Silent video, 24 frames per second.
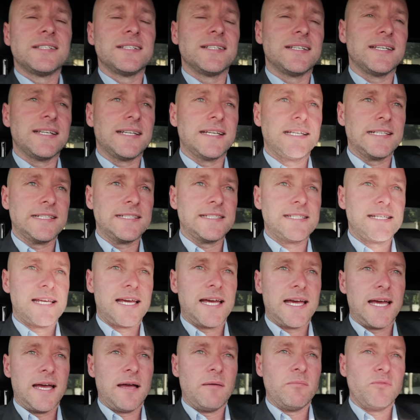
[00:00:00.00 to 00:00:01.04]
and
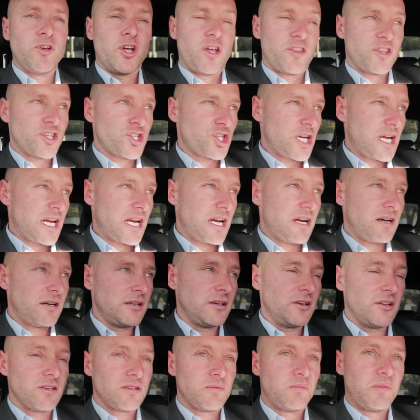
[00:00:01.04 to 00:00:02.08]
um, not in the shower
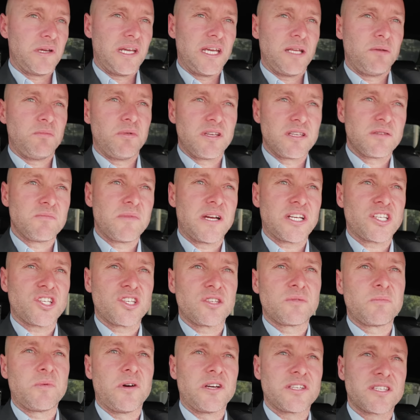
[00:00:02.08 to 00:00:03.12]
and not to bed but as
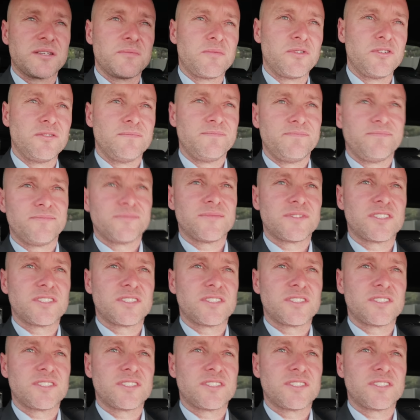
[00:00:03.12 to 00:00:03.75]
much as possible